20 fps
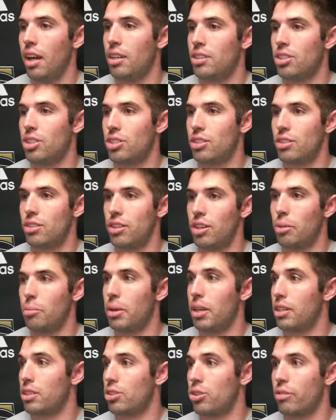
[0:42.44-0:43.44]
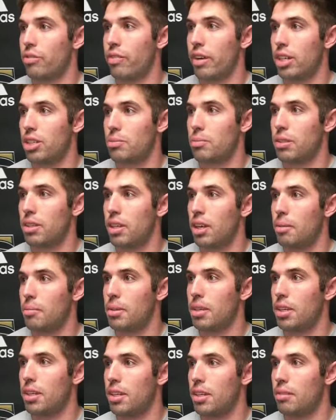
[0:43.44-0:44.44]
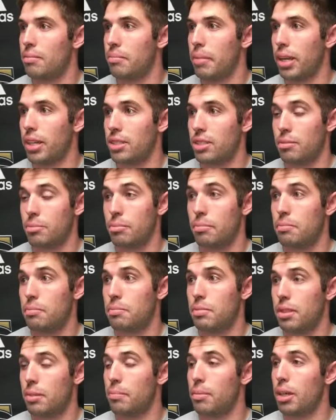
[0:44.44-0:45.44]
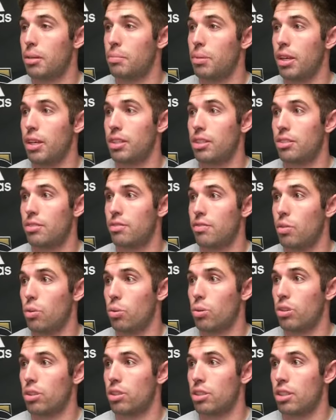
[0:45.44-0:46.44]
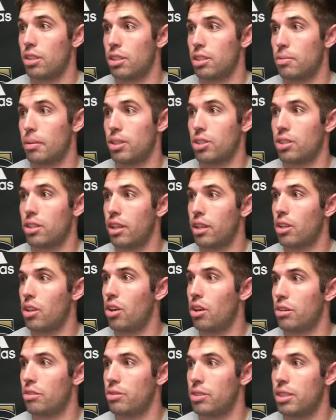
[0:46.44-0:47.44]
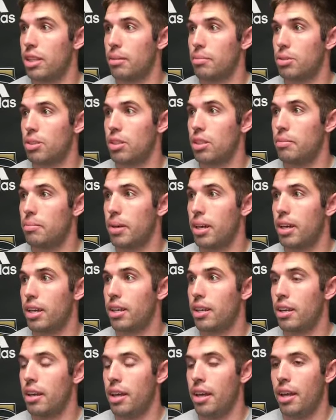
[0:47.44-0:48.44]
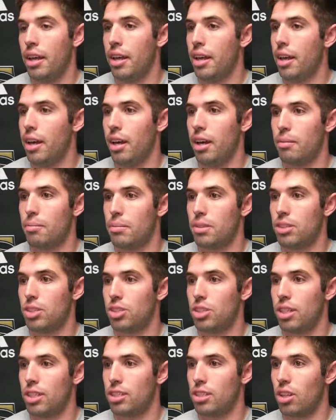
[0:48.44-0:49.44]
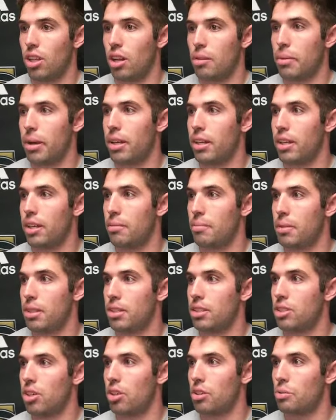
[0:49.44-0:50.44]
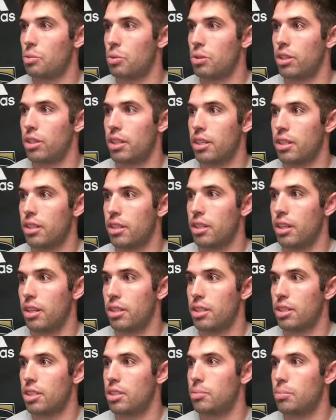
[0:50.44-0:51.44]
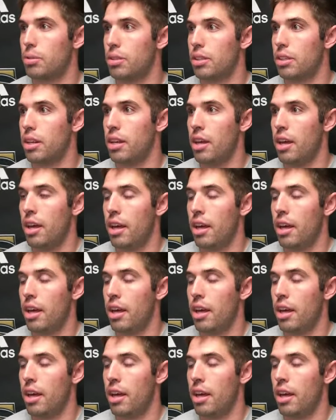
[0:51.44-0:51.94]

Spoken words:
Just, you know, being a true freshman coming in and making some big players for us, especially that long reception he made, it just says a lot about him and his hard work and discipline